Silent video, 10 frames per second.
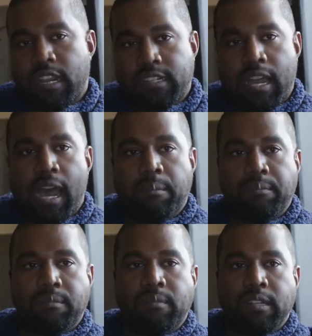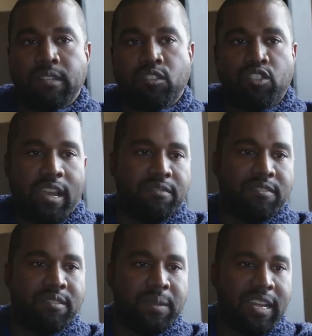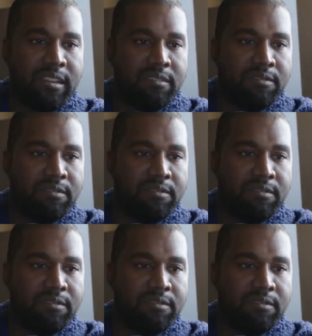top chef, be like a